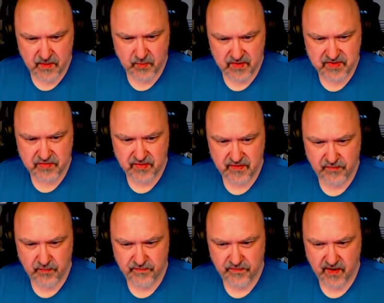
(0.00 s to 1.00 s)
1, 2, 3,
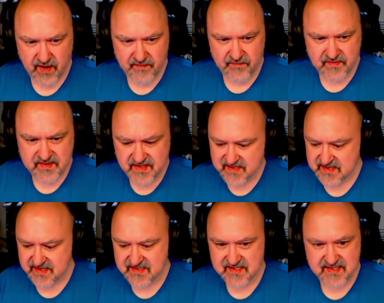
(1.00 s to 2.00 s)
4, 5. These
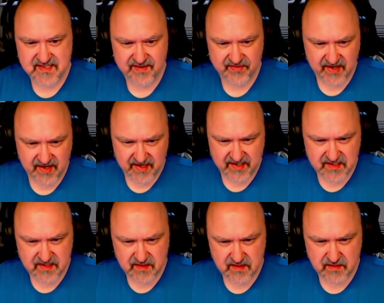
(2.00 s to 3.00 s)
are 6, 7, and
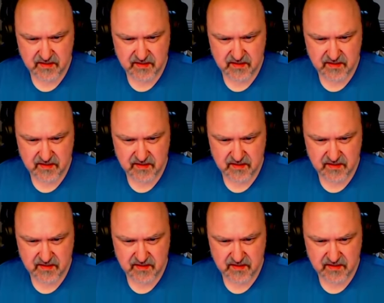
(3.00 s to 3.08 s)
8.